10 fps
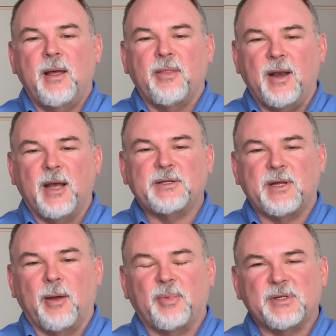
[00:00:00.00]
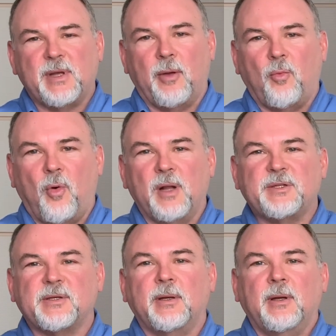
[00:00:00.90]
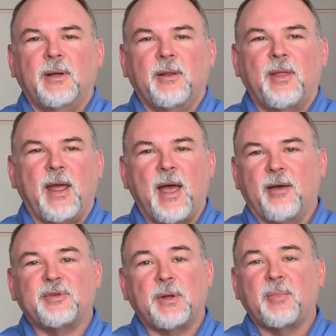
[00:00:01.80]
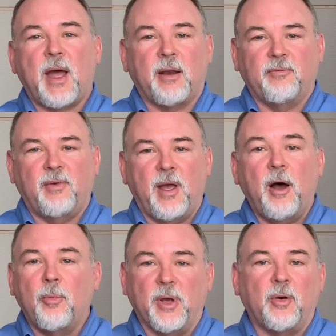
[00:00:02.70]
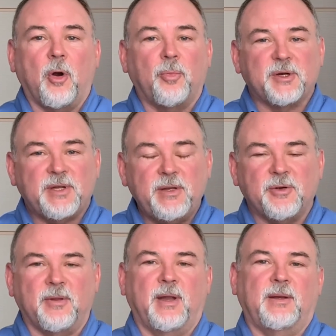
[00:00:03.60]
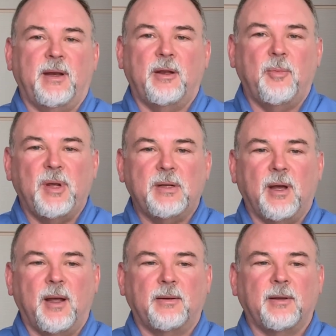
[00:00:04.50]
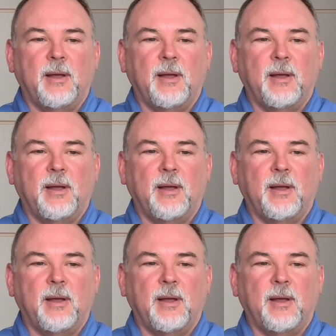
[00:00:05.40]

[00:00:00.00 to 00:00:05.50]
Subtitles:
The next step is that once they have some kind of ailment or a procedure that needed to be done,